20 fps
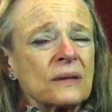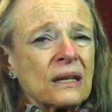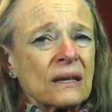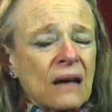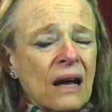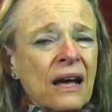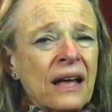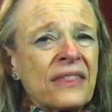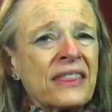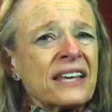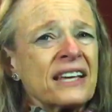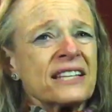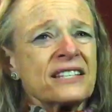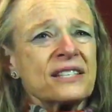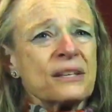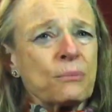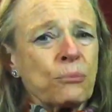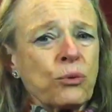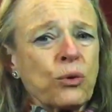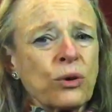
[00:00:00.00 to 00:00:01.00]
I think
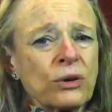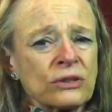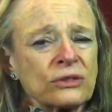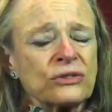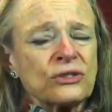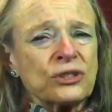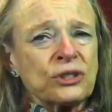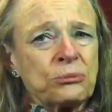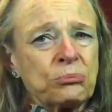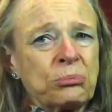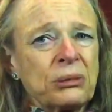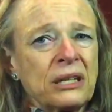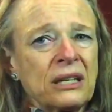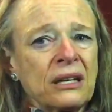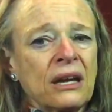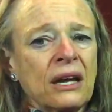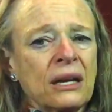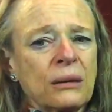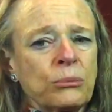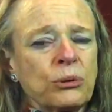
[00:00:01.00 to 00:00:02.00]
it's important to
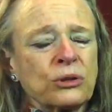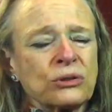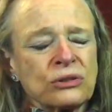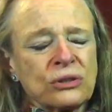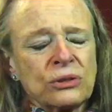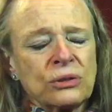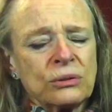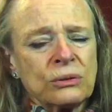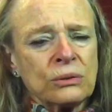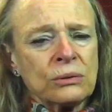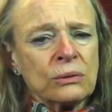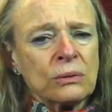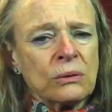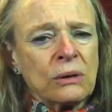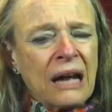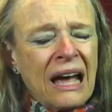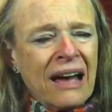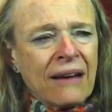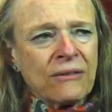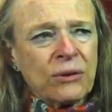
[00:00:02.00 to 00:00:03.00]
be able to
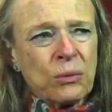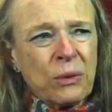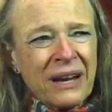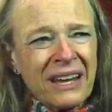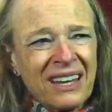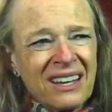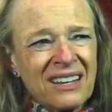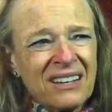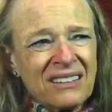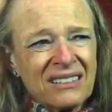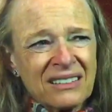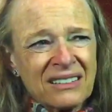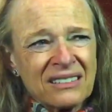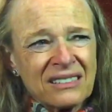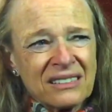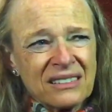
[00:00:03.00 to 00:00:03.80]
have a way in.